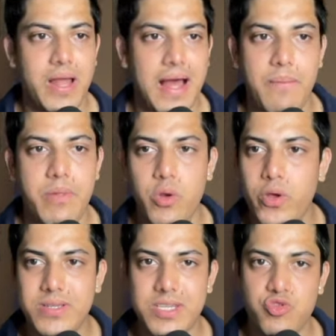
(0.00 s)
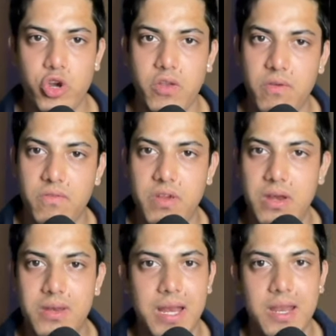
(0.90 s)
I have been doing since
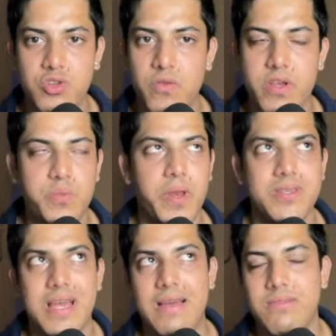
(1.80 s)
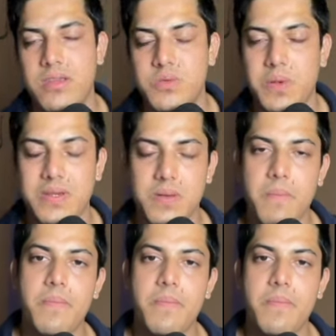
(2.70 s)
2015. 10 years of experience I have in this space.